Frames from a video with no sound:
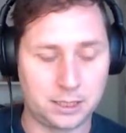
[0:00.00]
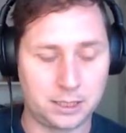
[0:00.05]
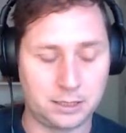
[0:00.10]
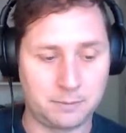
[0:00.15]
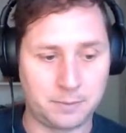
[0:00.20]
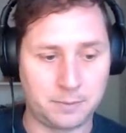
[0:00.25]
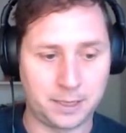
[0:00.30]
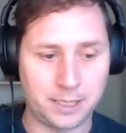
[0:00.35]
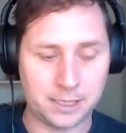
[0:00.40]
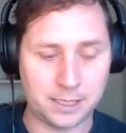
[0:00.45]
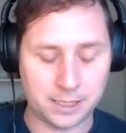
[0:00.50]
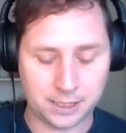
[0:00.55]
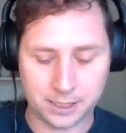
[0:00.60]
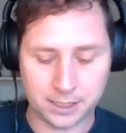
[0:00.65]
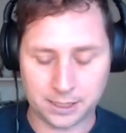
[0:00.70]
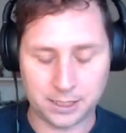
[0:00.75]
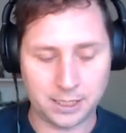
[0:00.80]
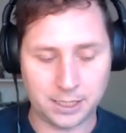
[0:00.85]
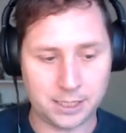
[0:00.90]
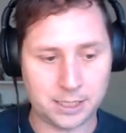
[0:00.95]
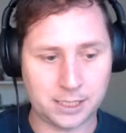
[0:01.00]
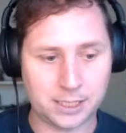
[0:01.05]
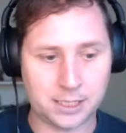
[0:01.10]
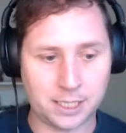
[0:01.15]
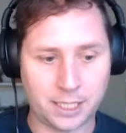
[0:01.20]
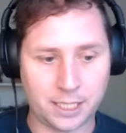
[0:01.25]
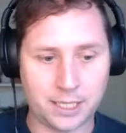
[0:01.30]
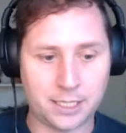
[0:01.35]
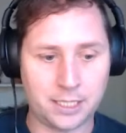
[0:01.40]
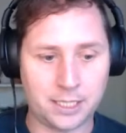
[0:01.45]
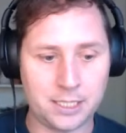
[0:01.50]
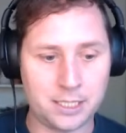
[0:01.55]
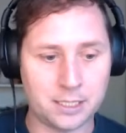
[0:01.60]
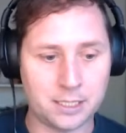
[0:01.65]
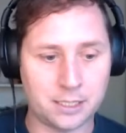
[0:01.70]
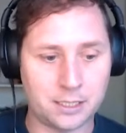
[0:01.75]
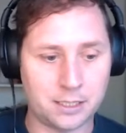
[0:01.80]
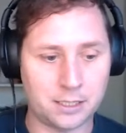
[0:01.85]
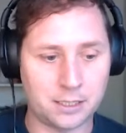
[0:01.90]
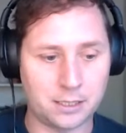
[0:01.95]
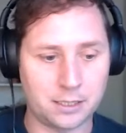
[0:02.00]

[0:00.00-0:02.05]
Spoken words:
let's, I think,